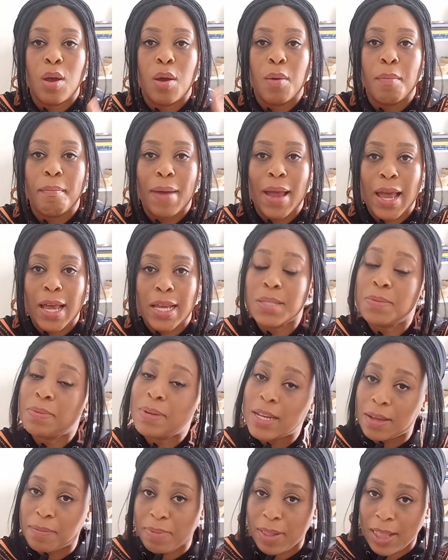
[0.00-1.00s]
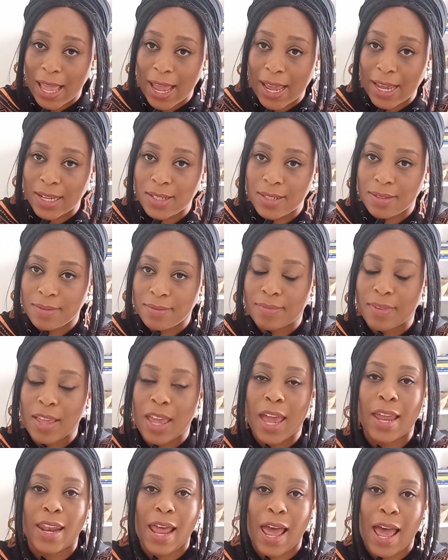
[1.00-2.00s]
My husband applied,
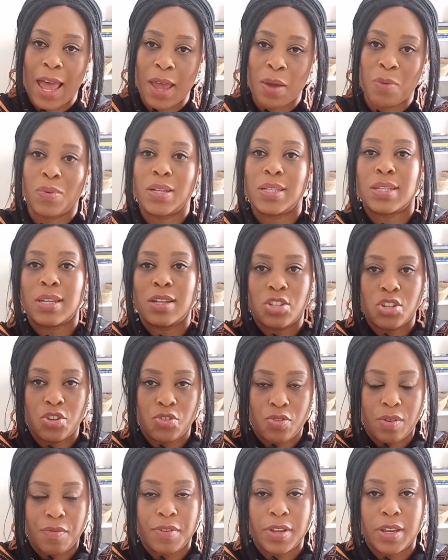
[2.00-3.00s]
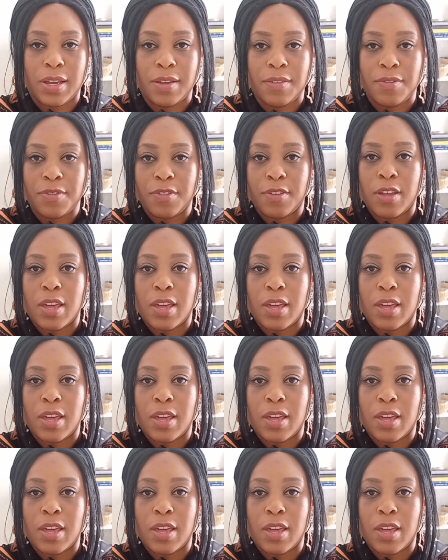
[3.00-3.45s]
and I was a derivative.